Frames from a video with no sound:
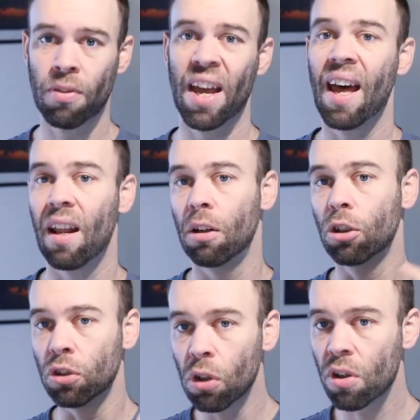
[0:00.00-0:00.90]
that
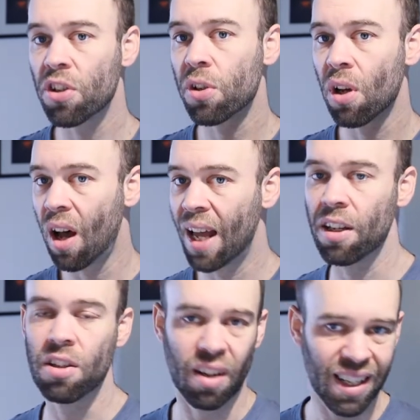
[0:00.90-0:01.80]
looks kind
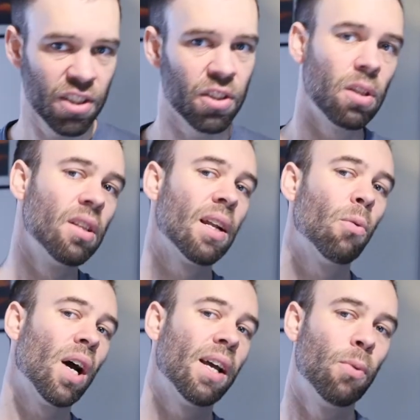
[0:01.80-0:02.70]
of nice so you can get
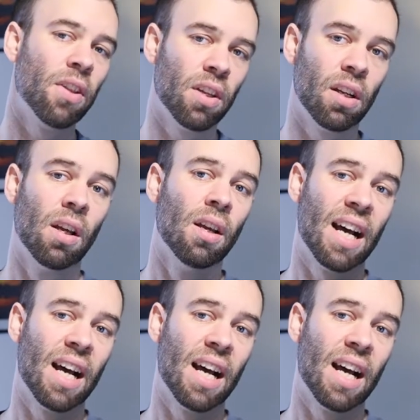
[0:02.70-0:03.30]
away with it